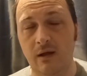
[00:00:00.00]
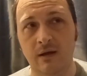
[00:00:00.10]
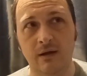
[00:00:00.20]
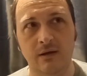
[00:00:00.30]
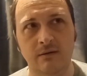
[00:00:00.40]

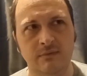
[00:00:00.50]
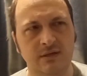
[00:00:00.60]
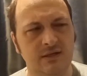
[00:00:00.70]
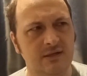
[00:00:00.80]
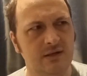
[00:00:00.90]
um,
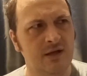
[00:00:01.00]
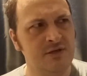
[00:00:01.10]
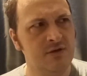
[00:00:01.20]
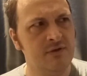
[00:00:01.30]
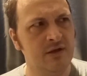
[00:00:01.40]
uh, a
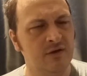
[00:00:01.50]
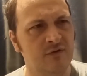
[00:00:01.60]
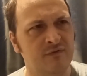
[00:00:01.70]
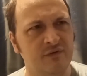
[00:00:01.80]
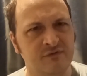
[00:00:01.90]
unit
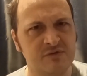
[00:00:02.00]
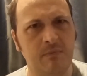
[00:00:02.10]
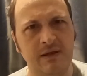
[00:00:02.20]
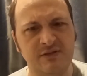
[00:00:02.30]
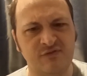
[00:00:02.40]
of, of
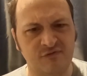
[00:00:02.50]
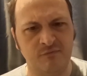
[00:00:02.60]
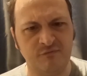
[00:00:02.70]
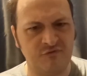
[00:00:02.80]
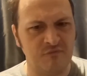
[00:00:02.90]
space
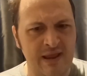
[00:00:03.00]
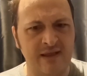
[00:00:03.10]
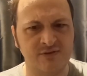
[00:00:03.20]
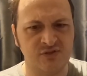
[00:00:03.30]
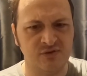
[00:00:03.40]
from, from
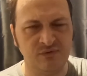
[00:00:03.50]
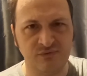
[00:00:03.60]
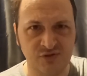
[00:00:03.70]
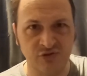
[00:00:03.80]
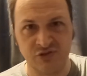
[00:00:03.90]
here to,
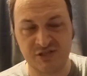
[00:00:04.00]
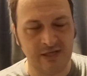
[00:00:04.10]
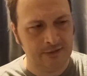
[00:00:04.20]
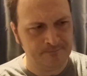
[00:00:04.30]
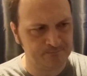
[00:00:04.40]
to the
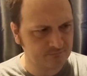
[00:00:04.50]
sun.